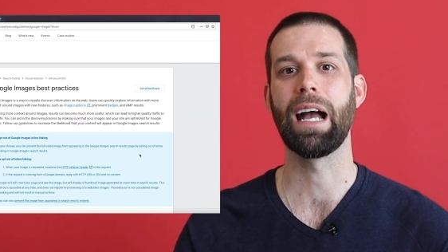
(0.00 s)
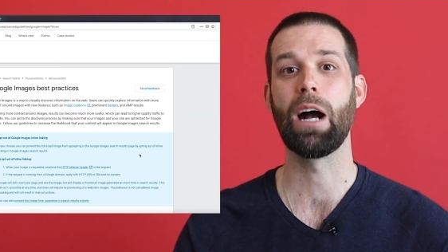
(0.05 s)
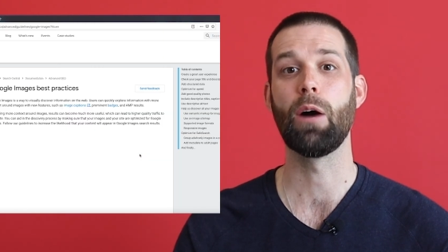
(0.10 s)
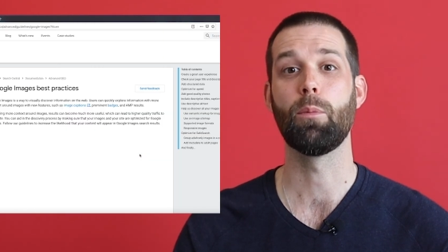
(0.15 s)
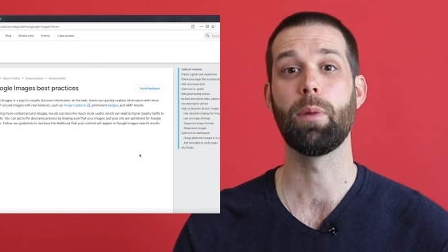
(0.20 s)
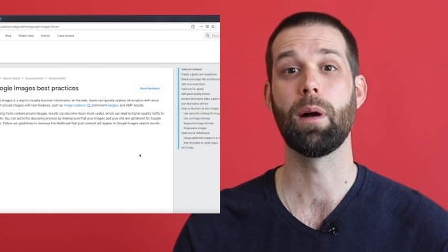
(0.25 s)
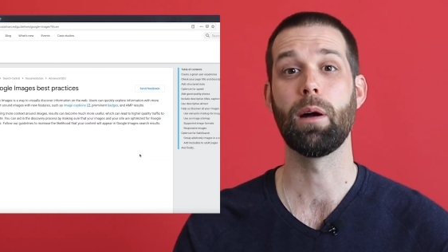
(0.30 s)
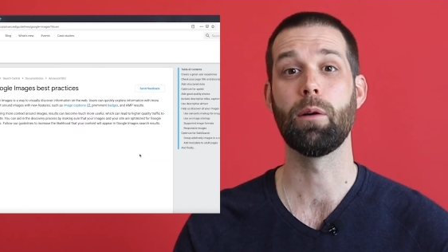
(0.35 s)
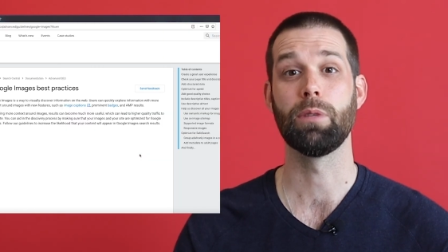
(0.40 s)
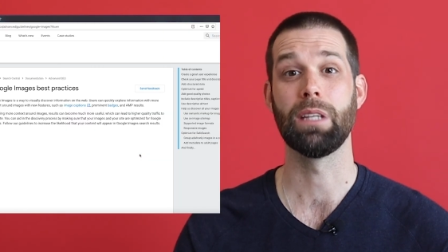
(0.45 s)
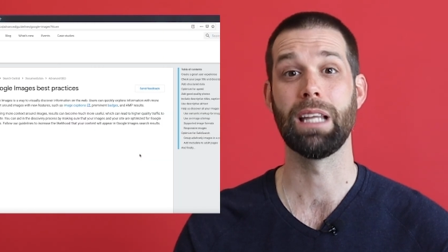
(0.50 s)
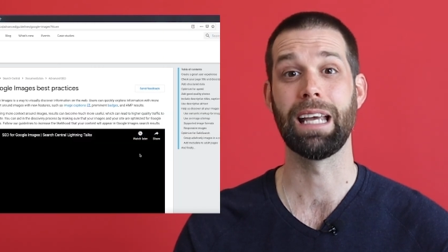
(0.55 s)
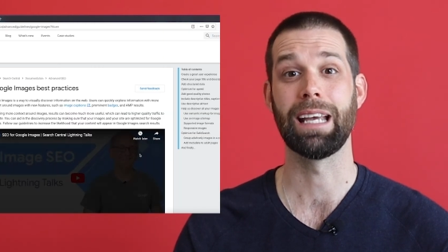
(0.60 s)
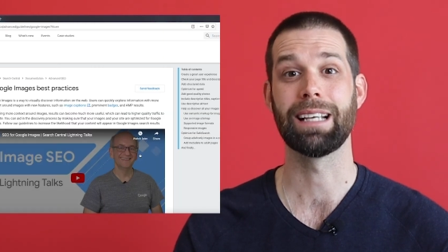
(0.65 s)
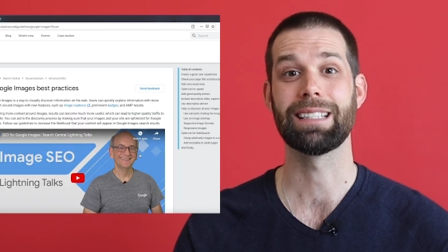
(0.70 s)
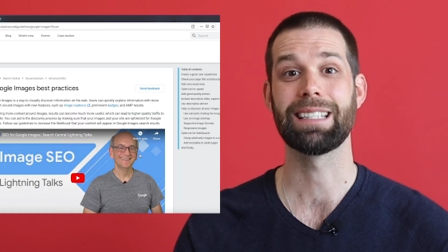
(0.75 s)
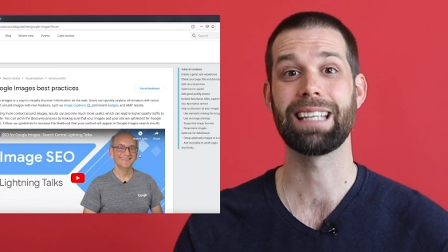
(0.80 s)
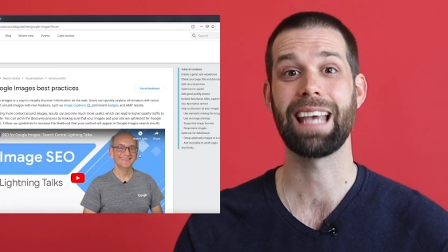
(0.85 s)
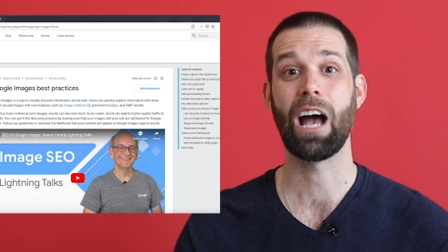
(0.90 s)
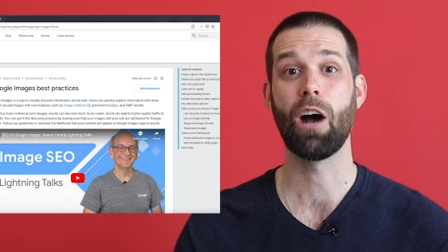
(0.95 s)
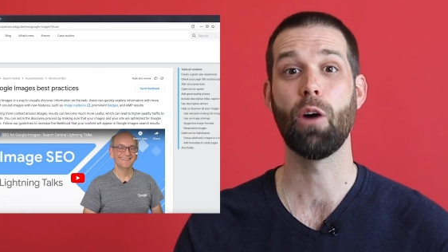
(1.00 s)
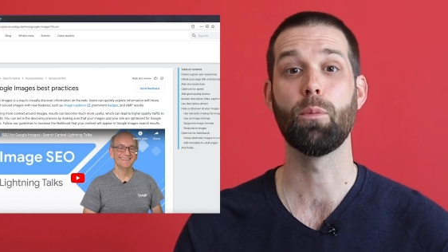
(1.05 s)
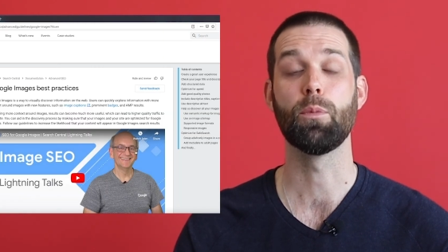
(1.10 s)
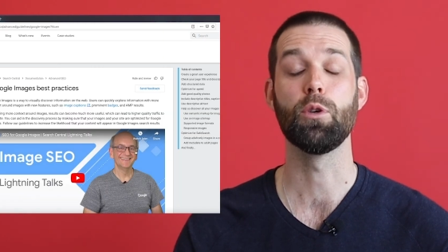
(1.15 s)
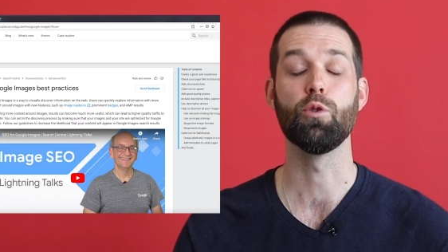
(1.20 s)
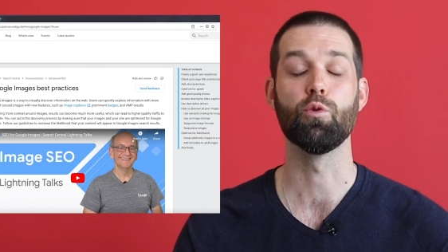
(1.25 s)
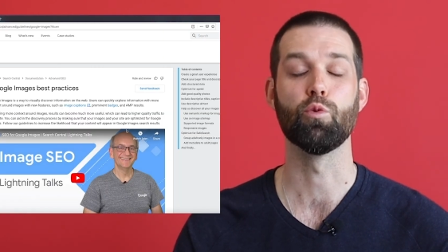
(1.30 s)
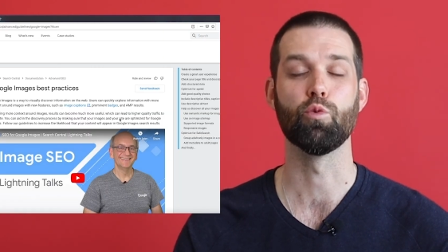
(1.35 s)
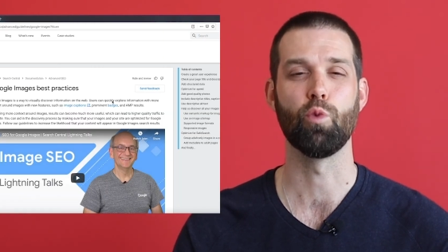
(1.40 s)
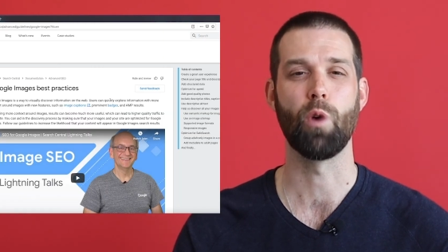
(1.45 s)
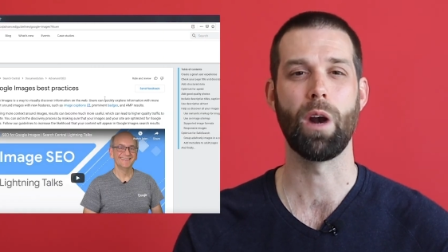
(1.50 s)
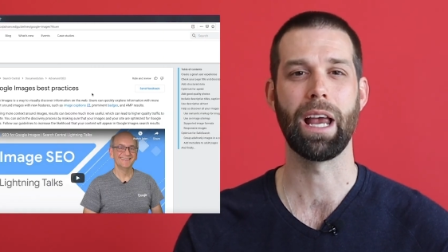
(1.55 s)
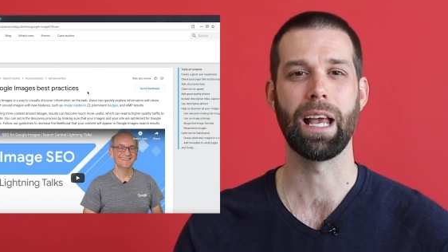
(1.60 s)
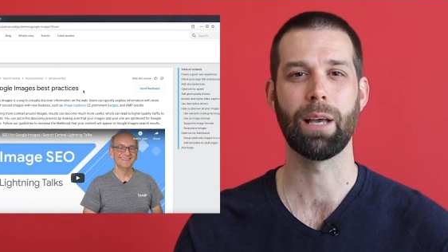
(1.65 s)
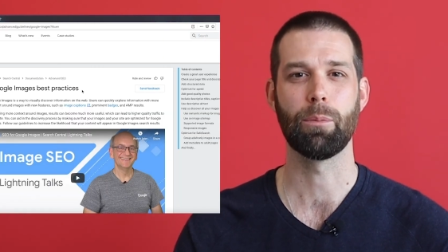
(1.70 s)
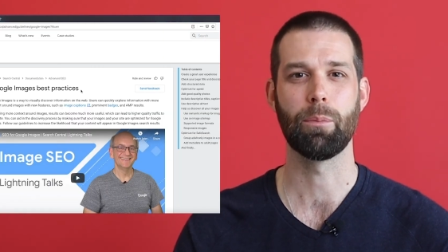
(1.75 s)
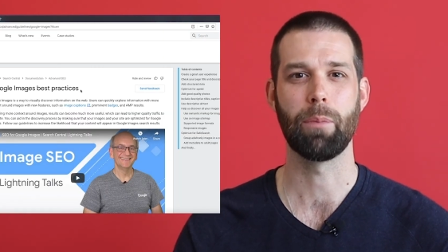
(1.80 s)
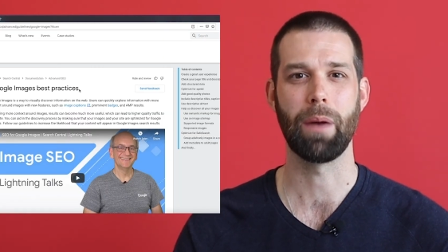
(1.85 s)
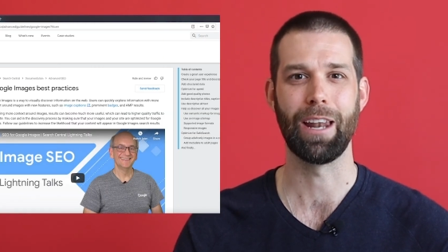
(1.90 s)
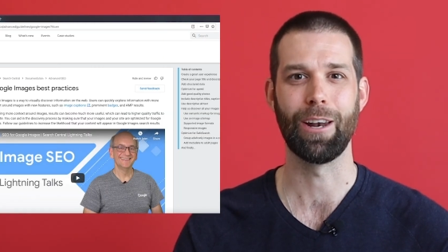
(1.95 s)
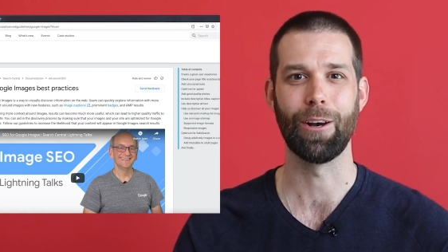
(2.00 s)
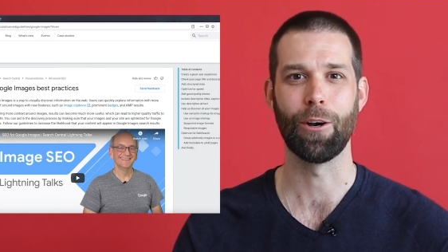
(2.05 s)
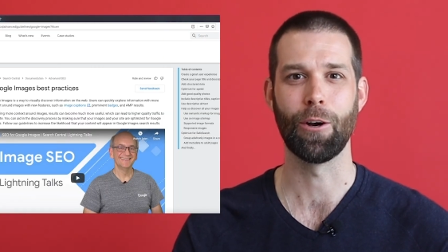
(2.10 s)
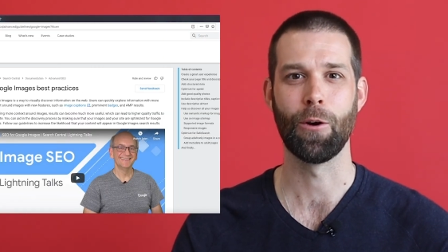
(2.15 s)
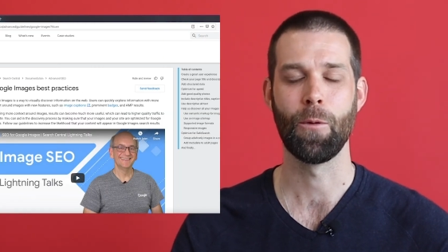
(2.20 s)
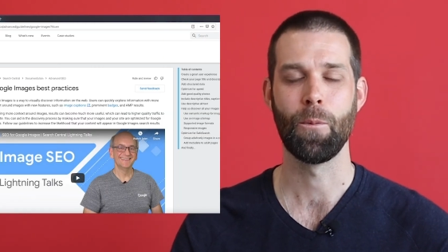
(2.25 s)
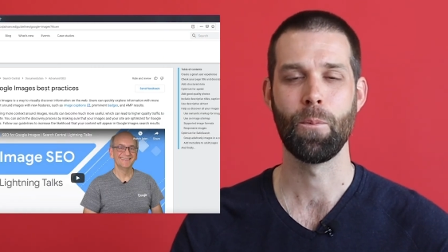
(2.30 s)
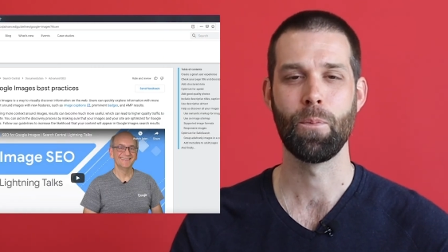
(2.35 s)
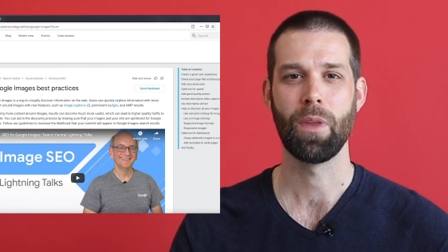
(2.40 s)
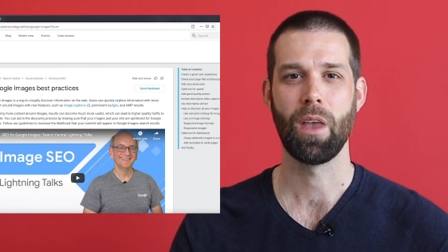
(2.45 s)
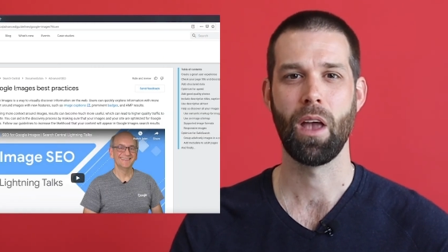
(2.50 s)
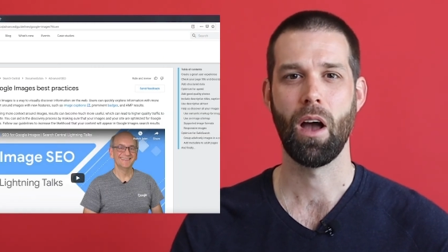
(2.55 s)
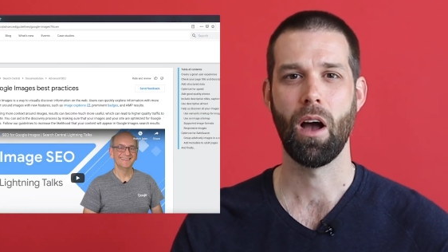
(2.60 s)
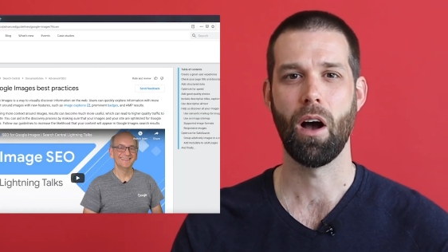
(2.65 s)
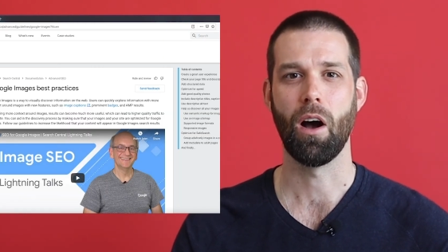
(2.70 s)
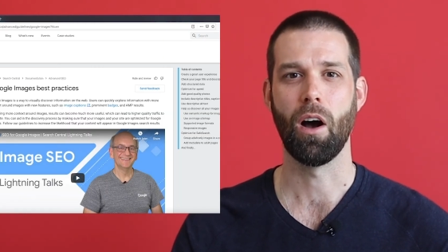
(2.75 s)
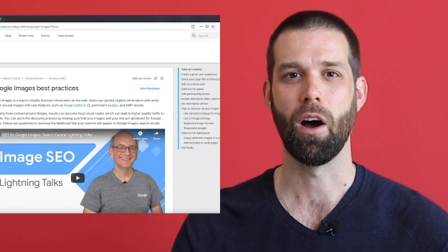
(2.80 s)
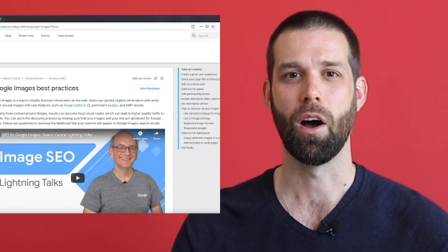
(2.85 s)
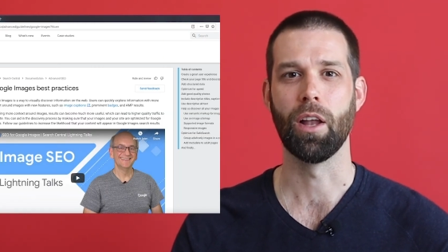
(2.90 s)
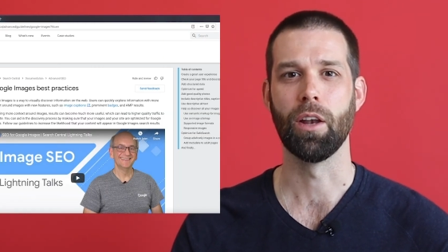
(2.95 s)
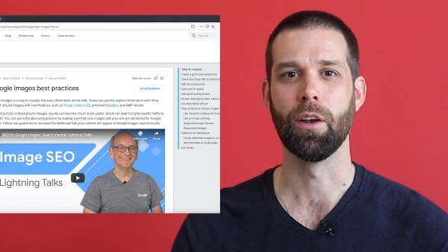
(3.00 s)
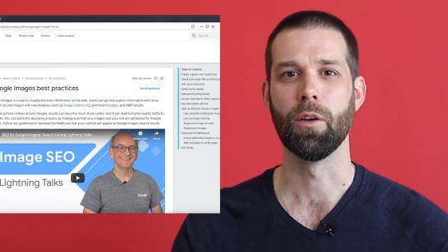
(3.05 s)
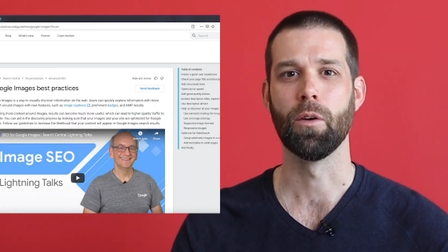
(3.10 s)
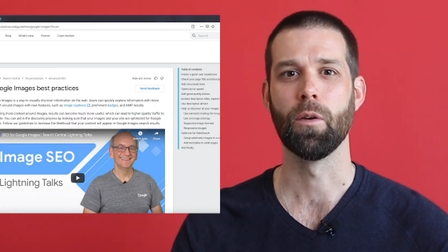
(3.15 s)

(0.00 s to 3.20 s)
outbound links help you rank better on